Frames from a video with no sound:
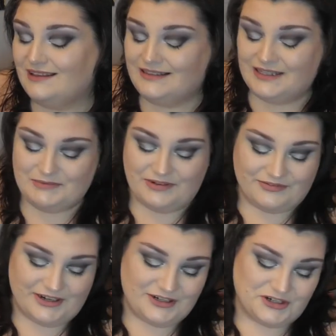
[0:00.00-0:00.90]
then my
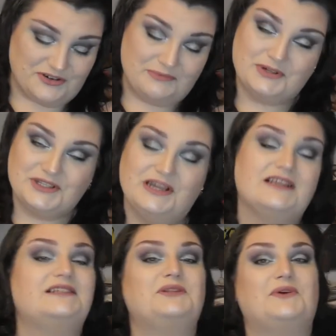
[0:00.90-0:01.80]
friend, you're in
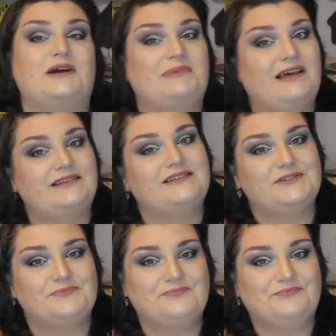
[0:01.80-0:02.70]
precisely the right place.
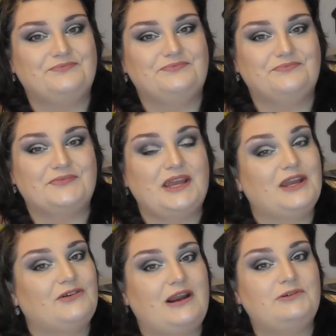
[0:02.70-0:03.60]

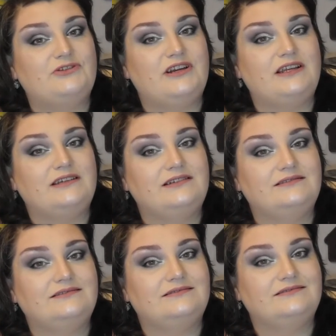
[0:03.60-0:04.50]
Grab a drink,
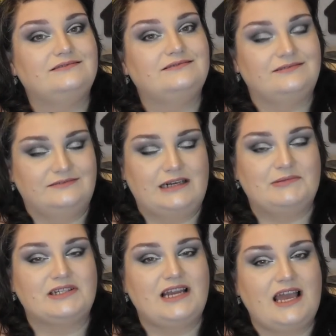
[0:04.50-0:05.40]
grab a
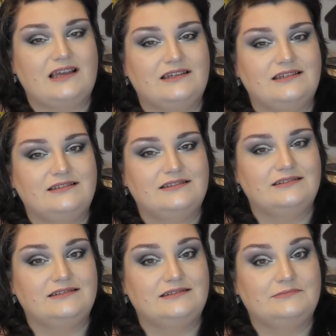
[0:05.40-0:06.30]
snack,
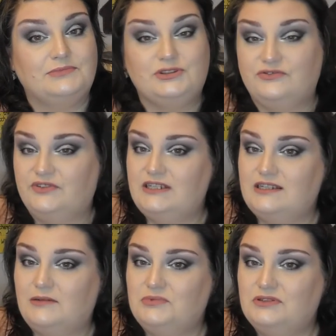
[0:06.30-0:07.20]
put your feet up,